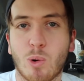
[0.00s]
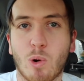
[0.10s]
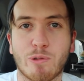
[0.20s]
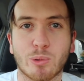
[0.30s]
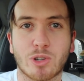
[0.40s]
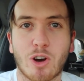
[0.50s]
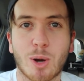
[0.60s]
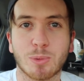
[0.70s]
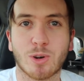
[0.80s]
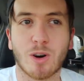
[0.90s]
awful
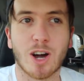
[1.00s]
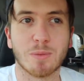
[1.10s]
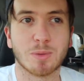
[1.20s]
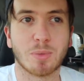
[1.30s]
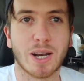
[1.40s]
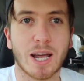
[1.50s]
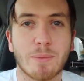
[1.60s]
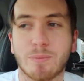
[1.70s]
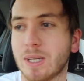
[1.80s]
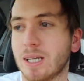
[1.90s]
times, Grimes. But
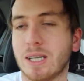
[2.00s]
um,